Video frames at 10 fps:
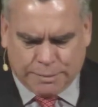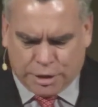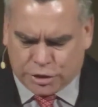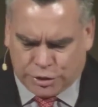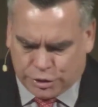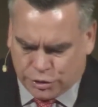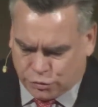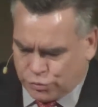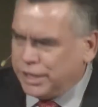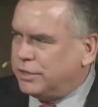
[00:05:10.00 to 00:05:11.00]
I'm not going to
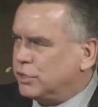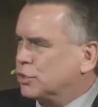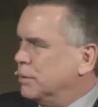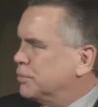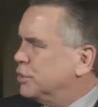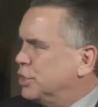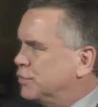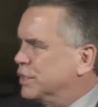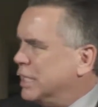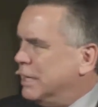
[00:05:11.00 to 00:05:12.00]
read the scripture
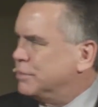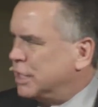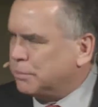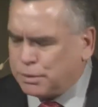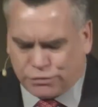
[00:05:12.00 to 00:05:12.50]
just for time's sake,